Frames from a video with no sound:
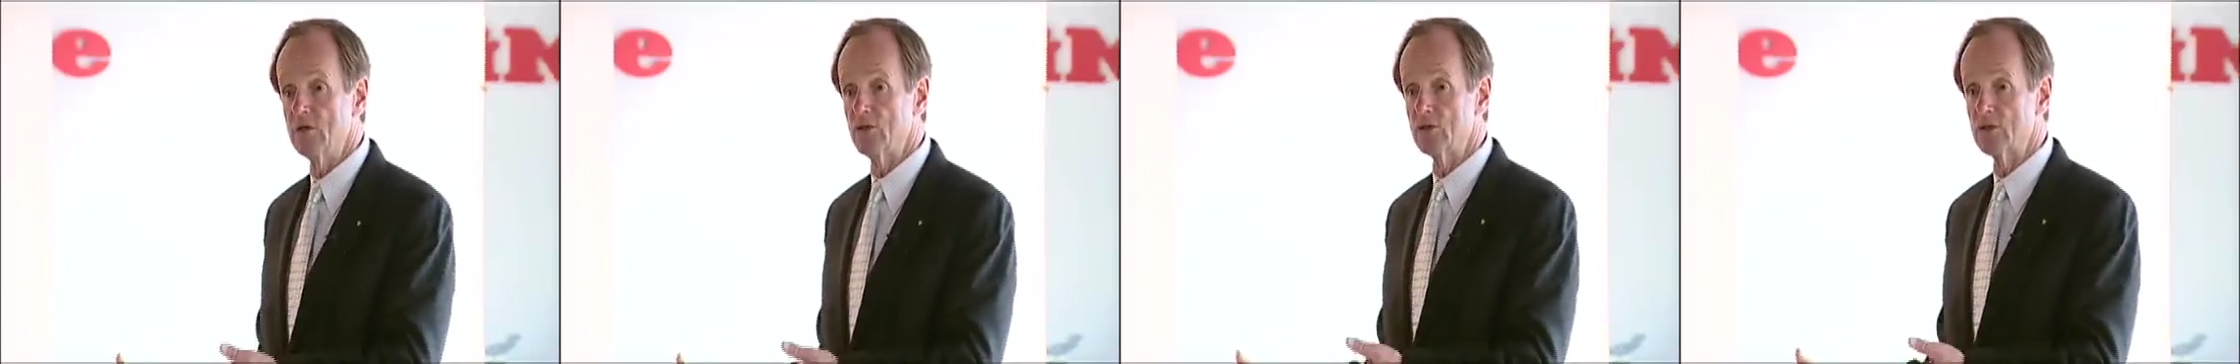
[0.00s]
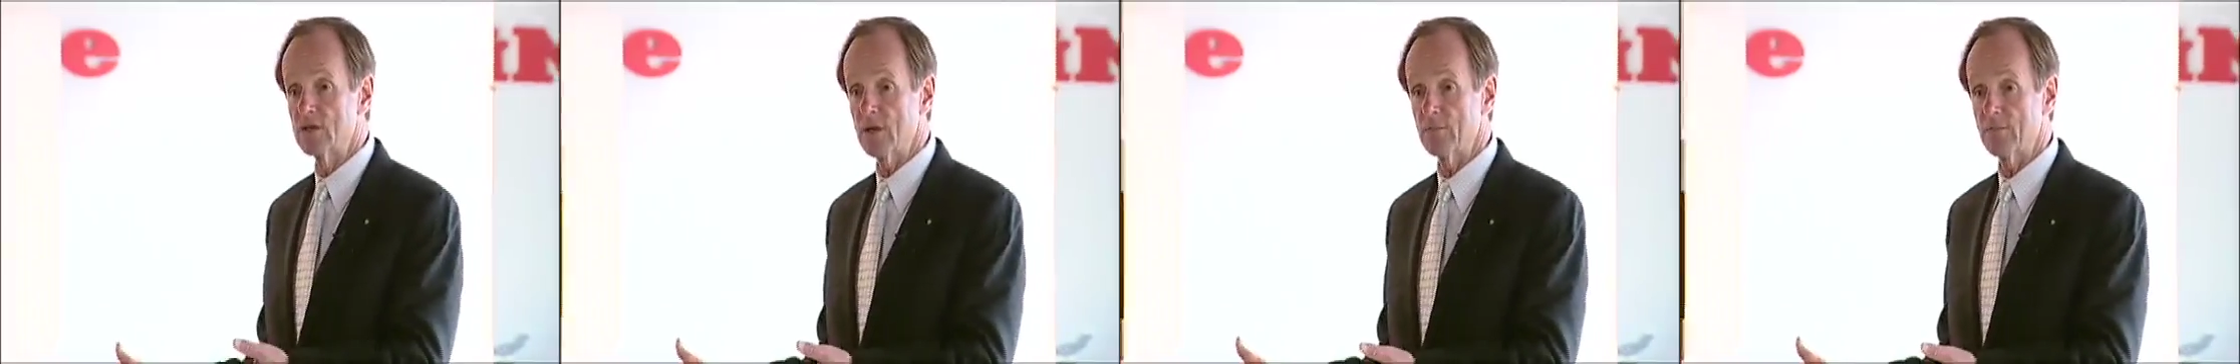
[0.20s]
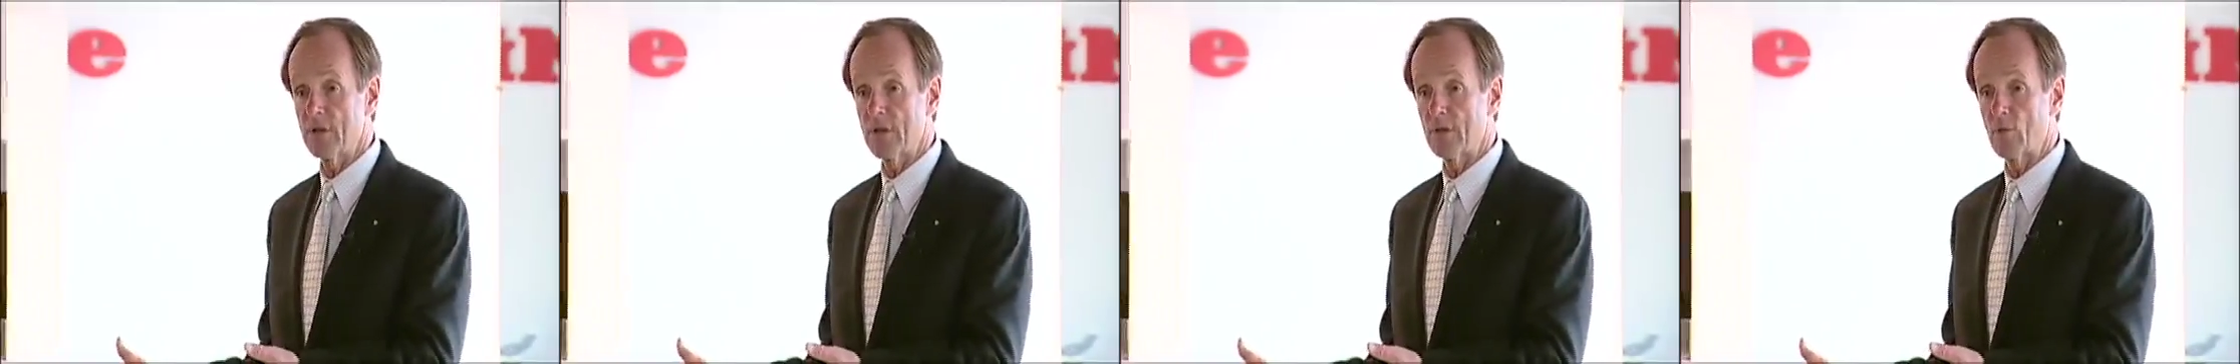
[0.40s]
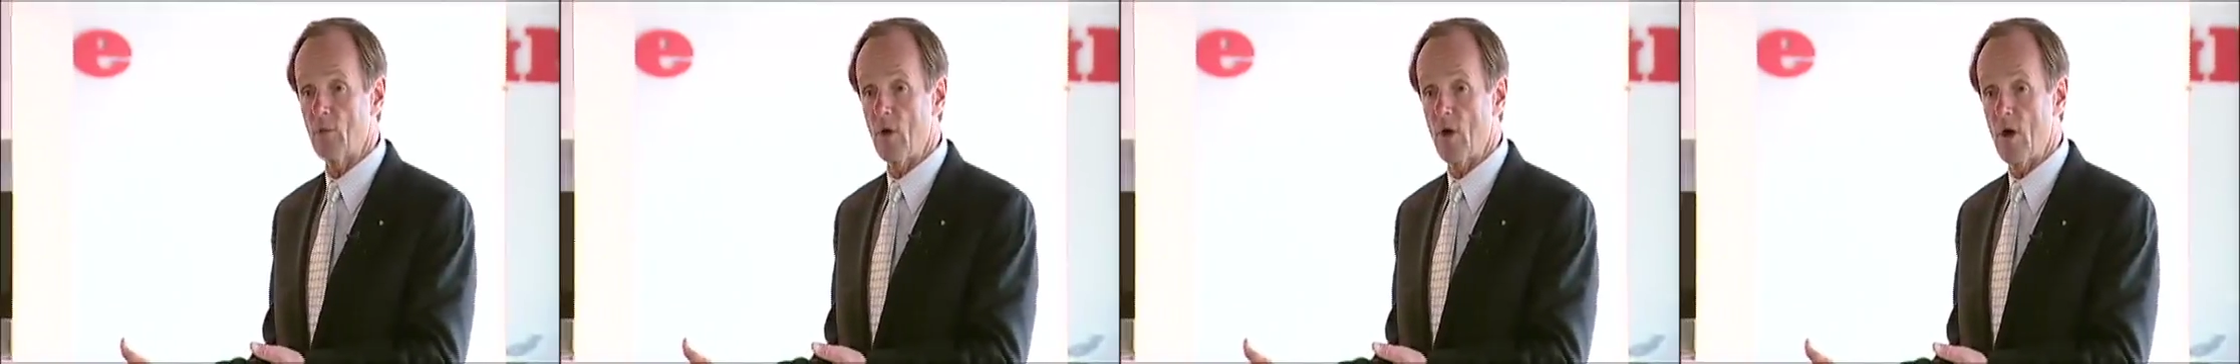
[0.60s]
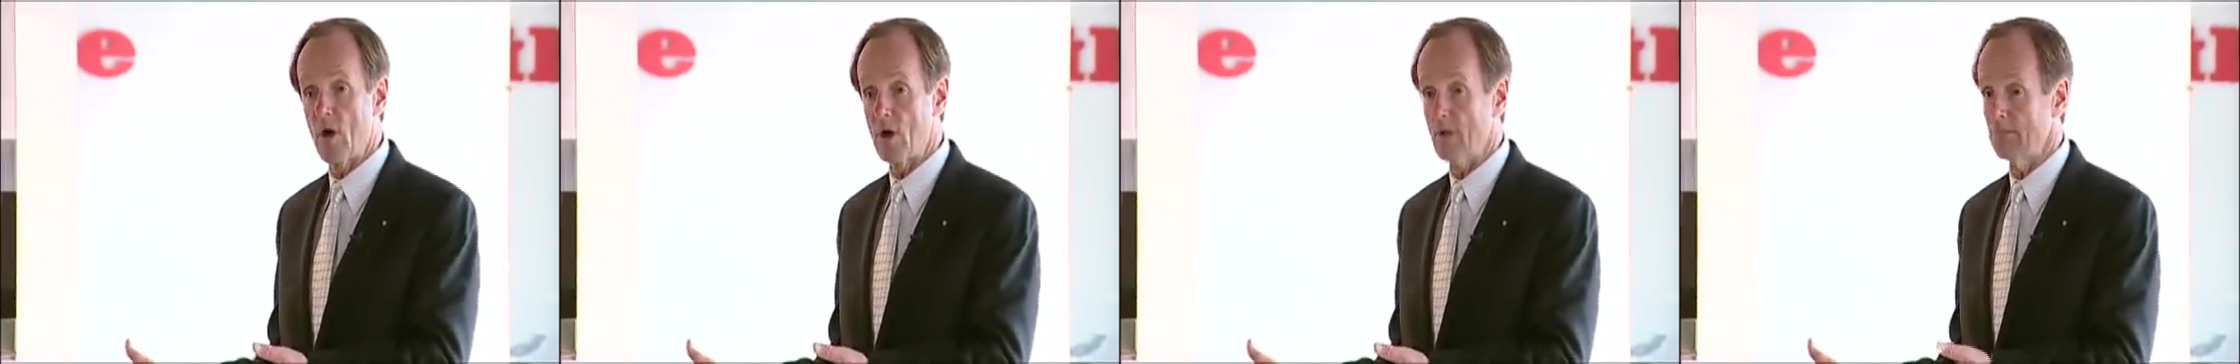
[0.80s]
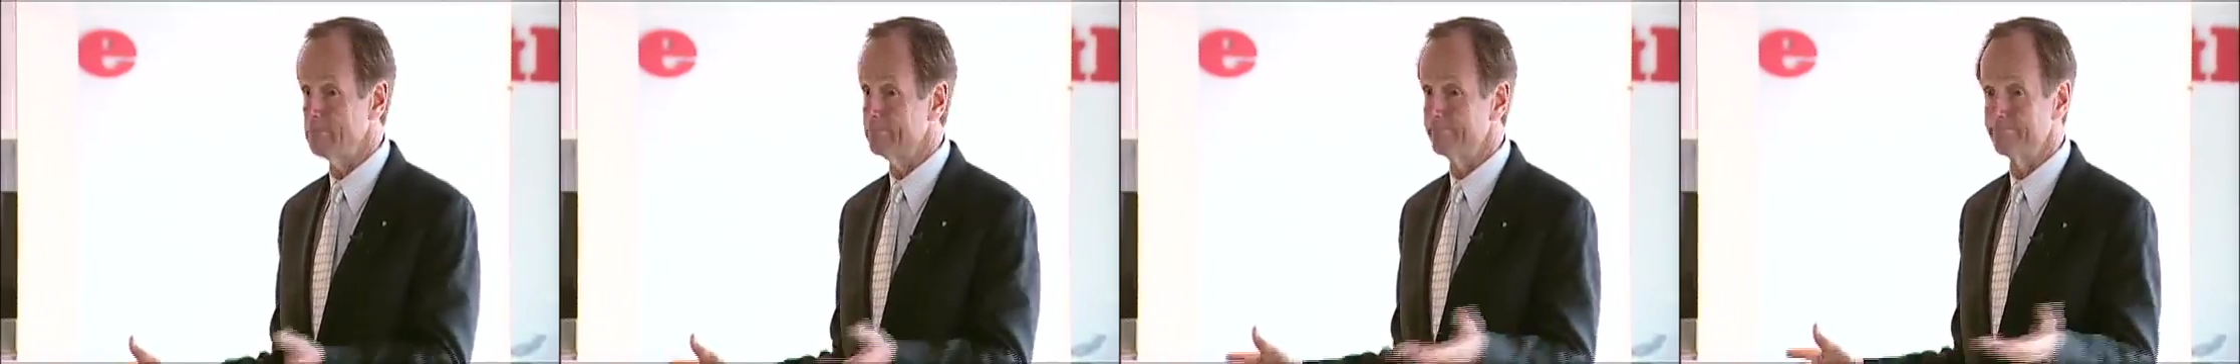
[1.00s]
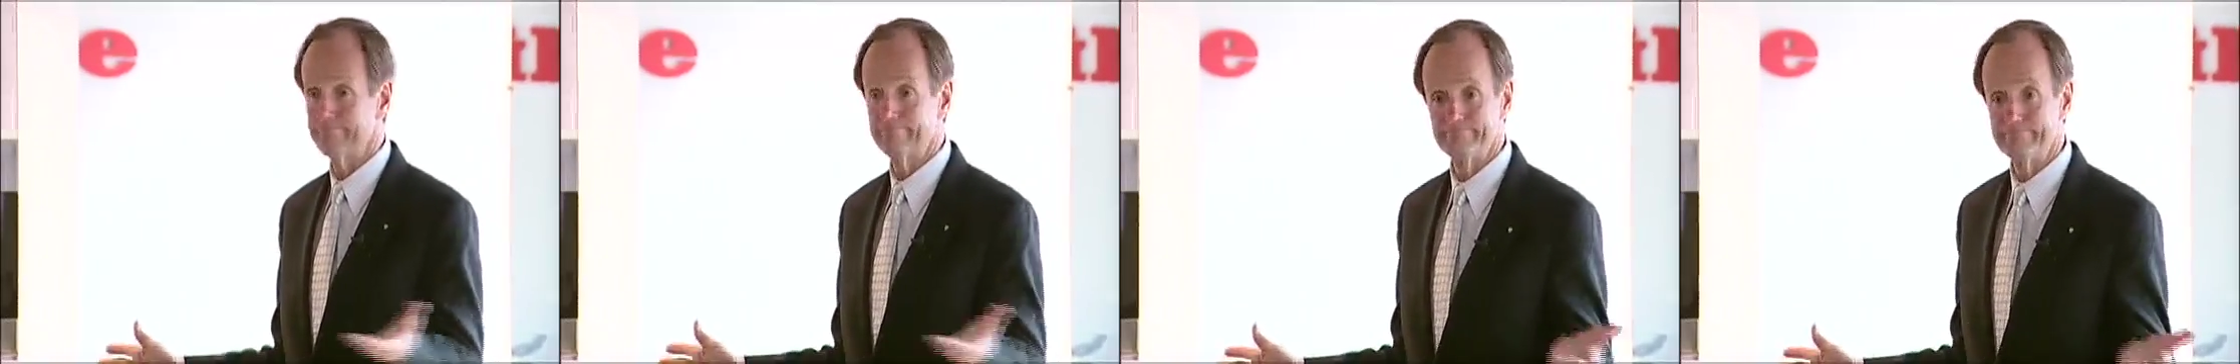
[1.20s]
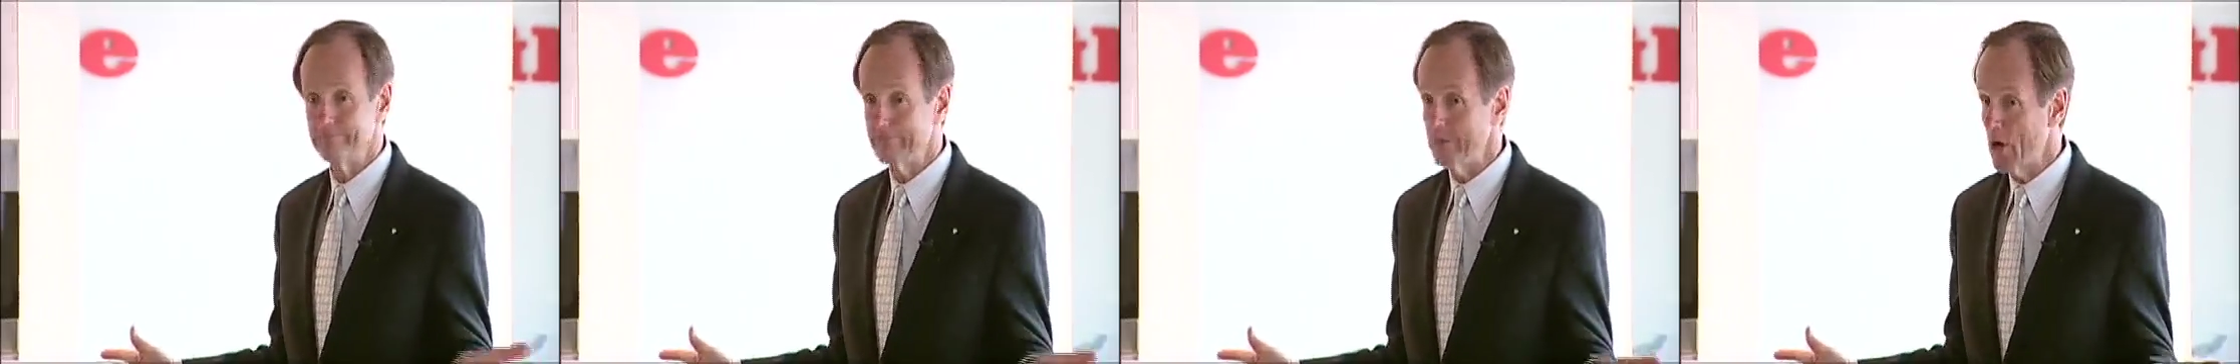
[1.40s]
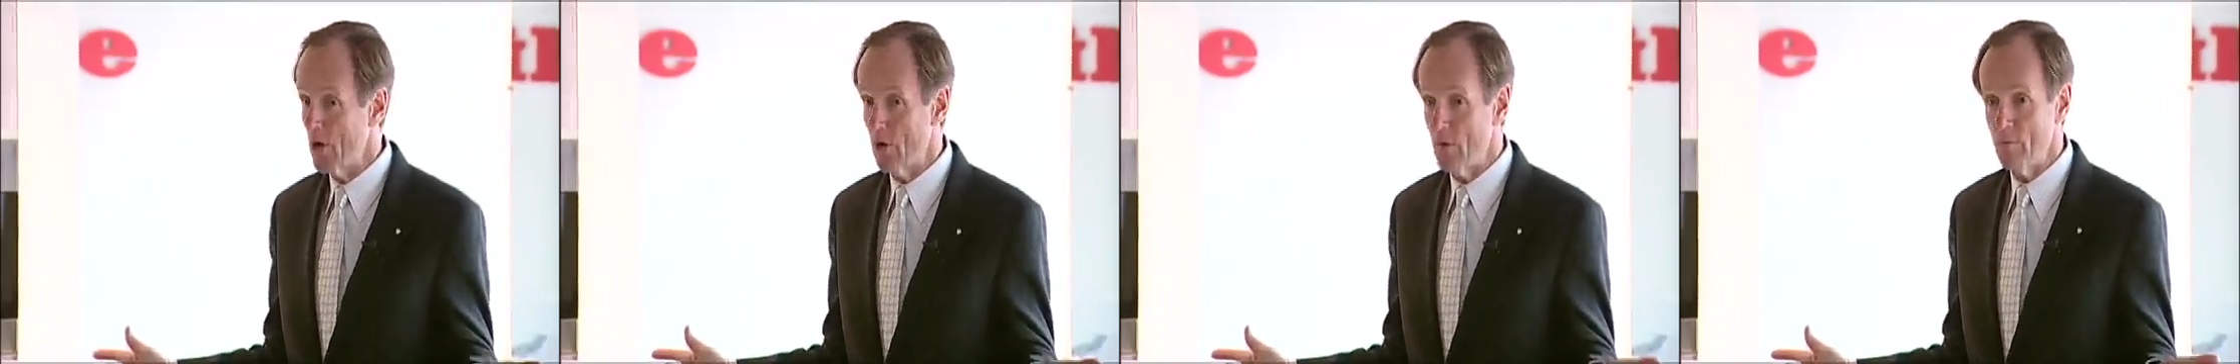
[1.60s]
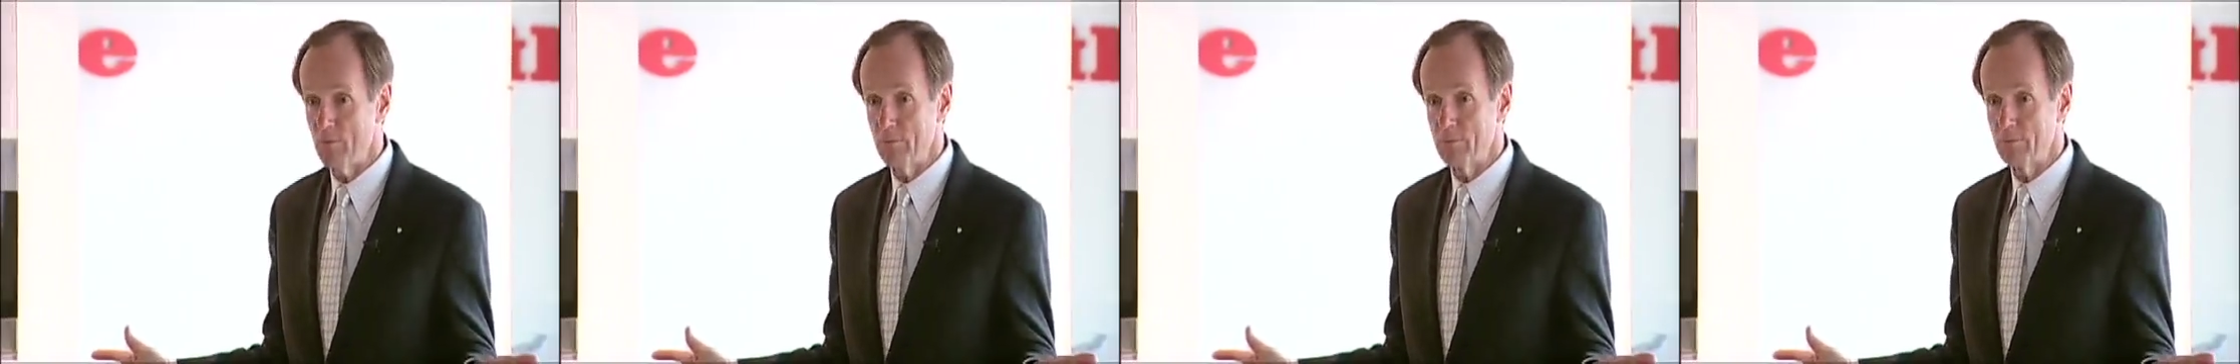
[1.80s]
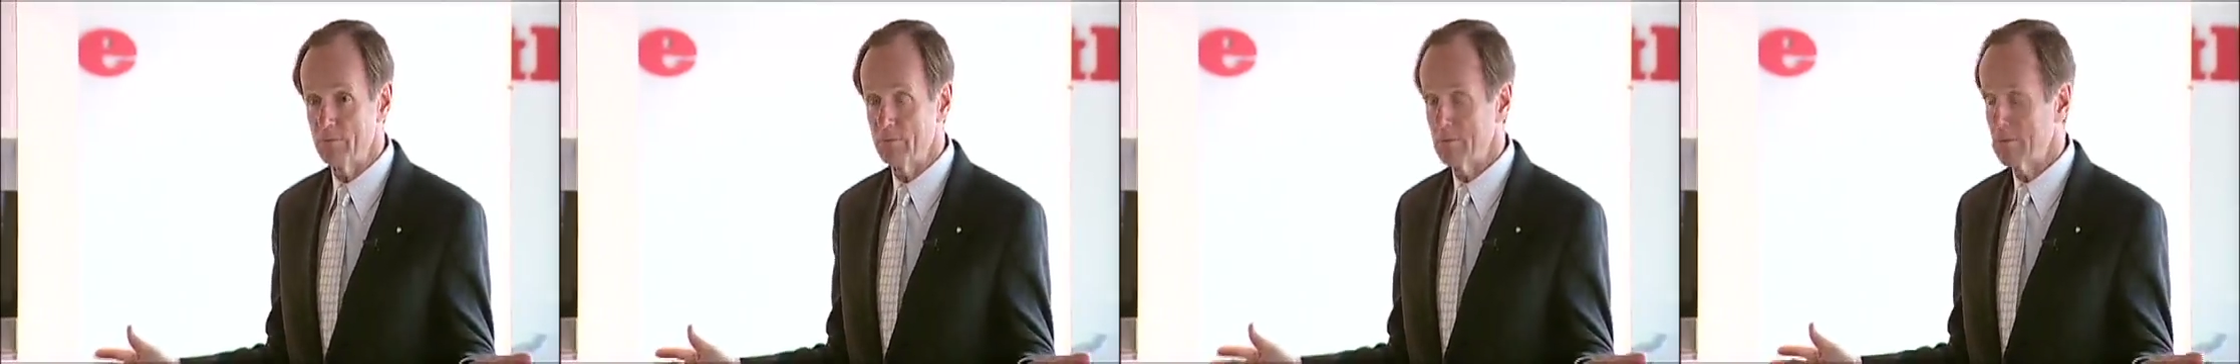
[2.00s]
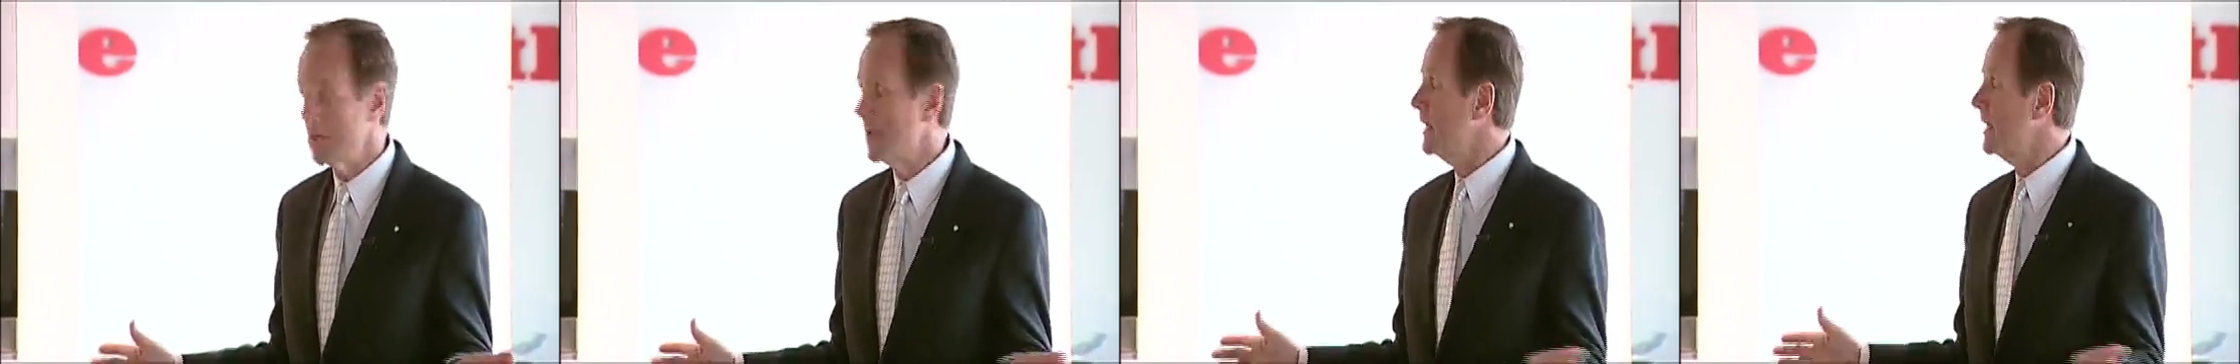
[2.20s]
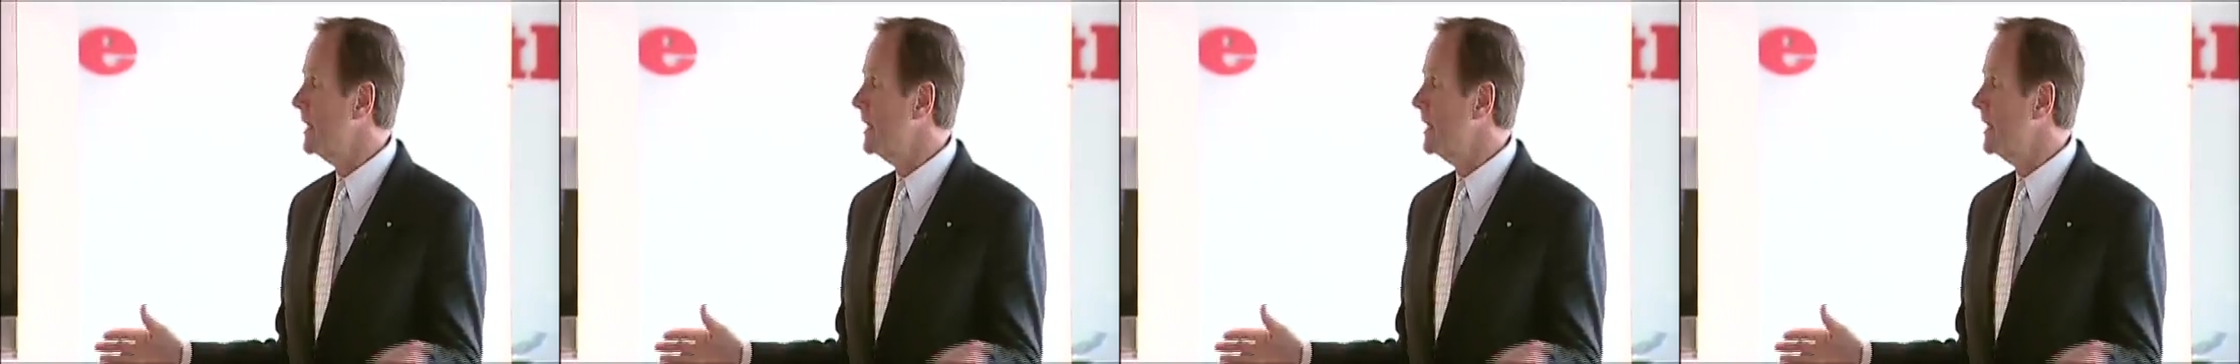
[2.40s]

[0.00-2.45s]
Did he do something wrong? No.